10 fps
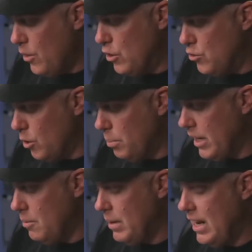the dual
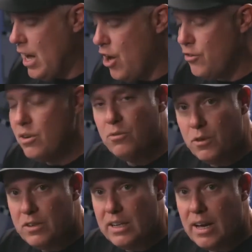plane made
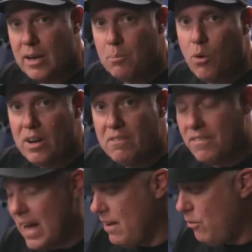
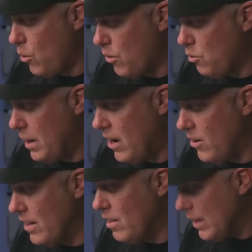159.5
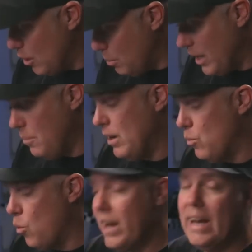horsepower and the single plane made
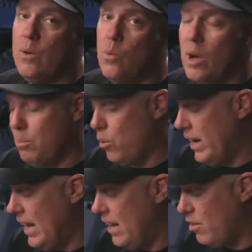
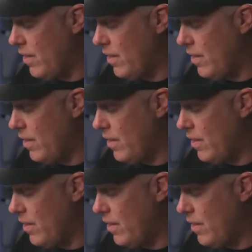181.8.